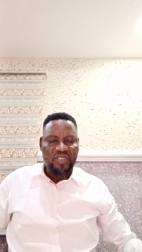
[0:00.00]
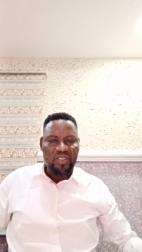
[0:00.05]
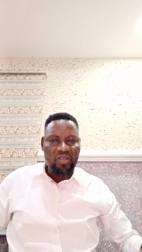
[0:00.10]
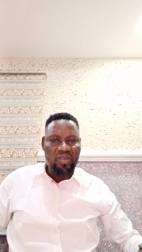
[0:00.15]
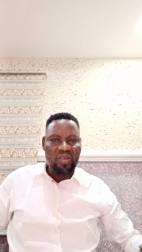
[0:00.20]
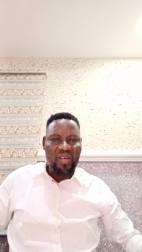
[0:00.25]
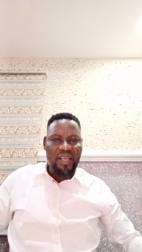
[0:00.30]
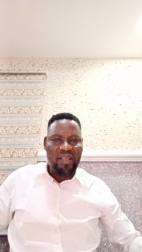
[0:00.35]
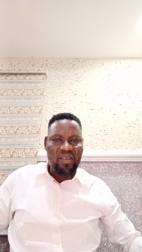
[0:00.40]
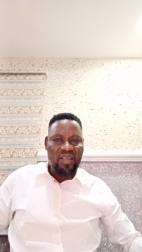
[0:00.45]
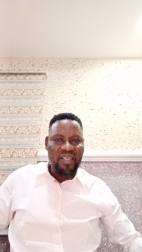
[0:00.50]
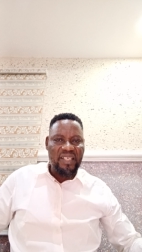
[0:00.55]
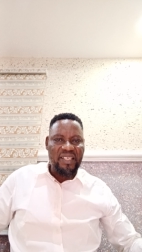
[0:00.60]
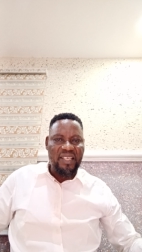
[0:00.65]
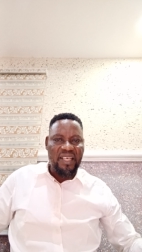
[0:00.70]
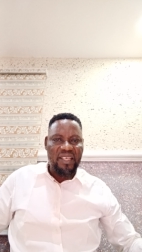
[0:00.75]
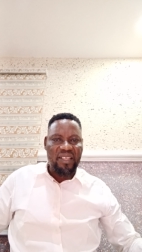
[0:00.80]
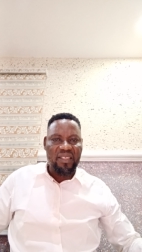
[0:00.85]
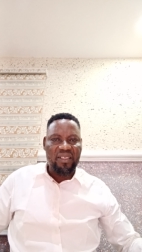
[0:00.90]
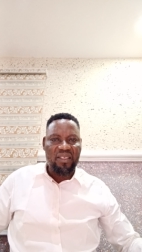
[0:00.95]
You record it
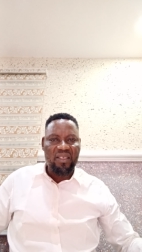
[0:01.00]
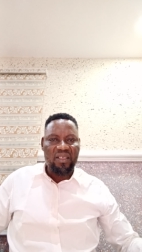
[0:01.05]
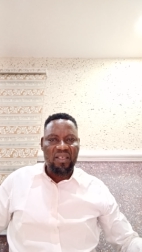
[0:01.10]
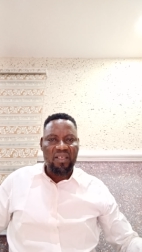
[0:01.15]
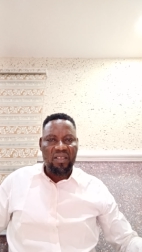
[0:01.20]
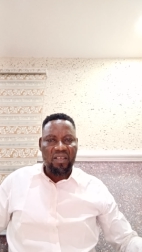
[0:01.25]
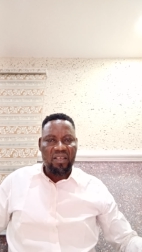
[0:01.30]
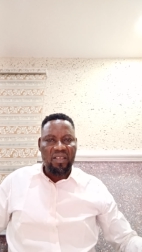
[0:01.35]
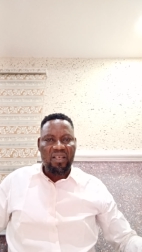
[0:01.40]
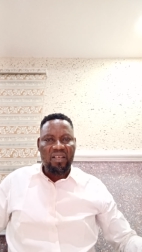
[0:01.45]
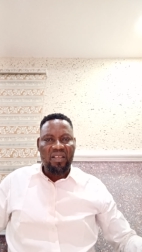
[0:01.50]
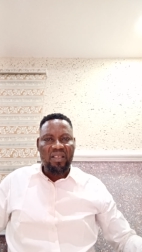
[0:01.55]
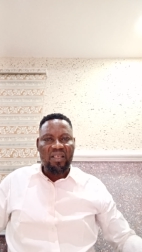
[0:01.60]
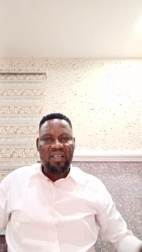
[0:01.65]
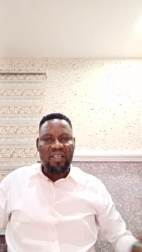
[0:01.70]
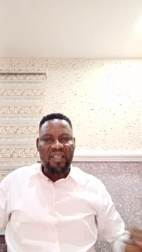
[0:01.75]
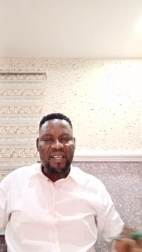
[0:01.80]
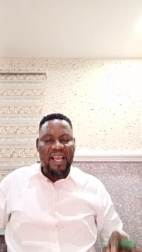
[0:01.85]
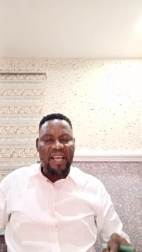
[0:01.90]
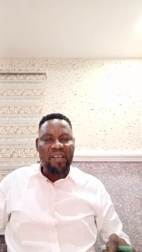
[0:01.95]
there.
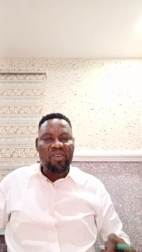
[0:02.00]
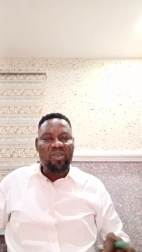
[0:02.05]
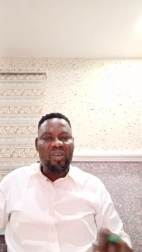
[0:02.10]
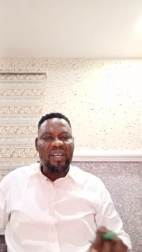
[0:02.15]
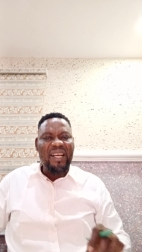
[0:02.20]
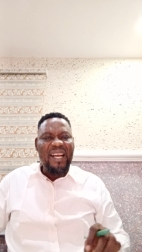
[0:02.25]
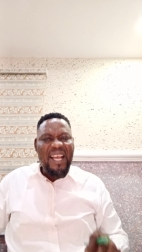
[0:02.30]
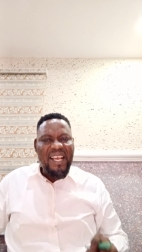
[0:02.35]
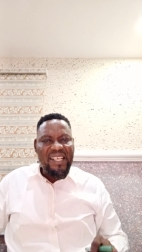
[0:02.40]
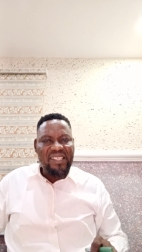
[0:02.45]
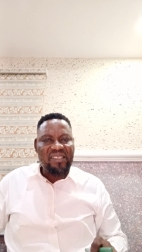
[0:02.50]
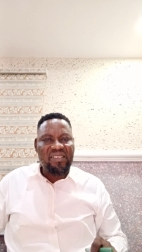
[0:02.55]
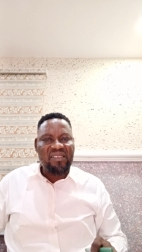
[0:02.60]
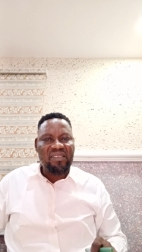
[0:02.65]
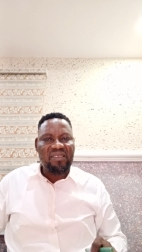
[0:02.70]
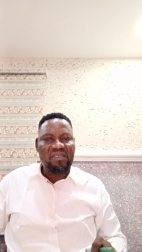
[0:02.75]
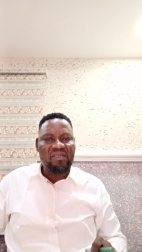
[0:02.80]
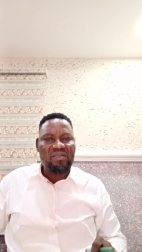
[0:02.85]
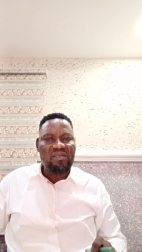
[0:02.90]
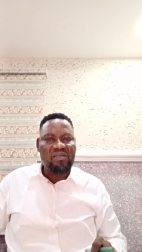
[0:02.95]
Then you
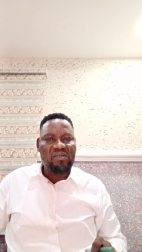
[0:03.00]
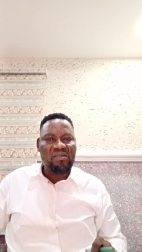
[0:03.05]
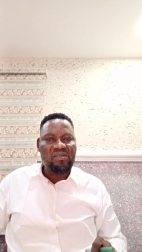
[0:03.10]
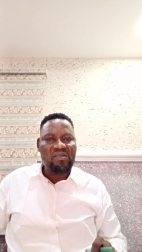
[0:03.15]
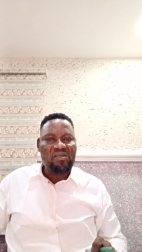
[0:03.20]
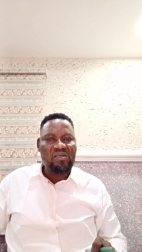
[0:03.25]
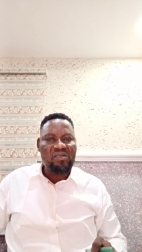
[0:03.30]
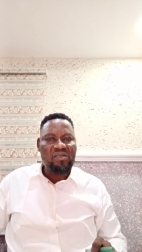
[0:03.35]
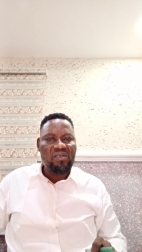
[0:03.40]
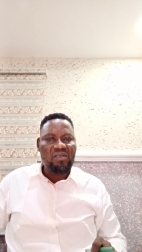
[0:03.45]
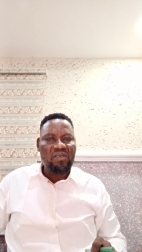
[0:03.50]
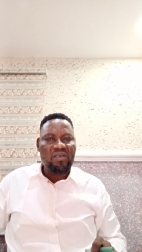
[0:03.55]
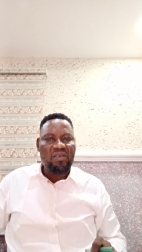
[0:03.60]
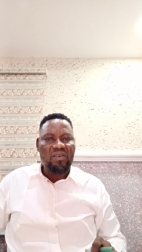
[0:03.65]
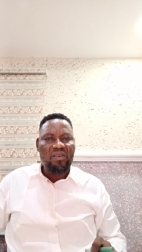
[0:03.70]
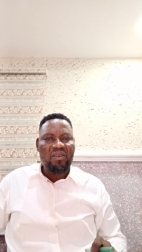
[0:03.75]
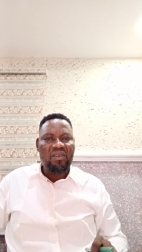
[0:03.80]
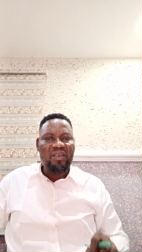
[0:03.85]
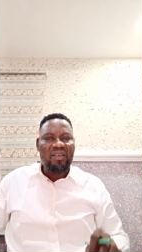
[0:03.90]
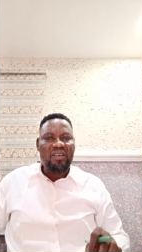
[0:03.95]
less
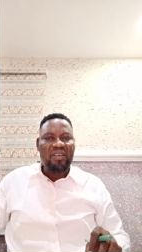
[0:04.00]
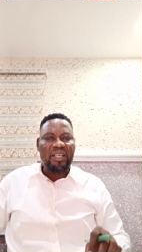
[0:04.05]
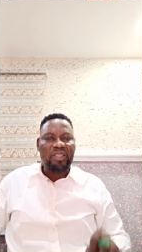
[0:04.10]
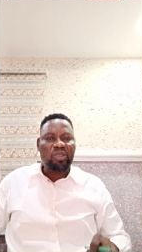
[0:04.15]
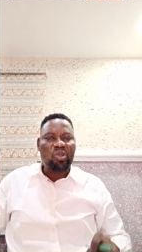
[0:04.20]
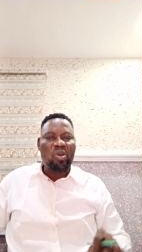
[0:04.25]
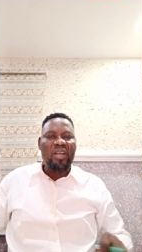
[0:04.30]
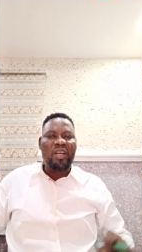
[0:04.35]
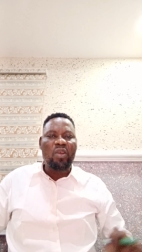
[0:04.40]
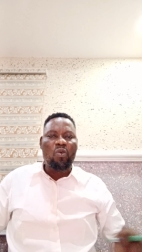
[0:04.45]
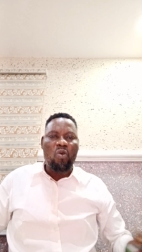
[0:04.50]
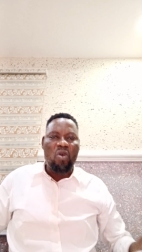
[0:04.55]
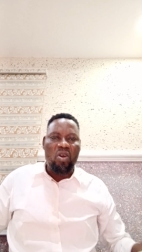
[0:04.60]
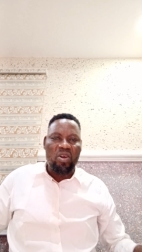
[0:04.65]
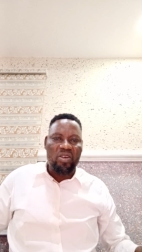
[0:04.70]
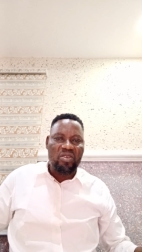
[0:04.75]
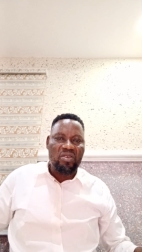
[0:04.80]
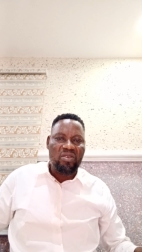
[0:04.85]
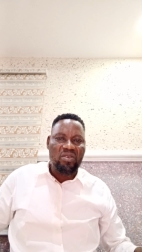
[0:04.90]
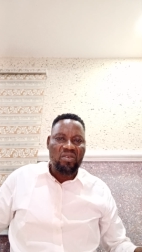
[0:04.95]
returning
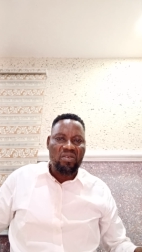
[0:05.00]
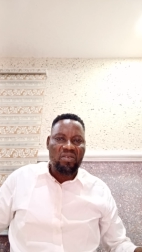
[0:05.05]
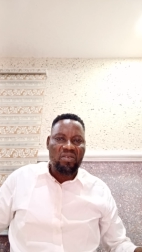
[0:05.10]
word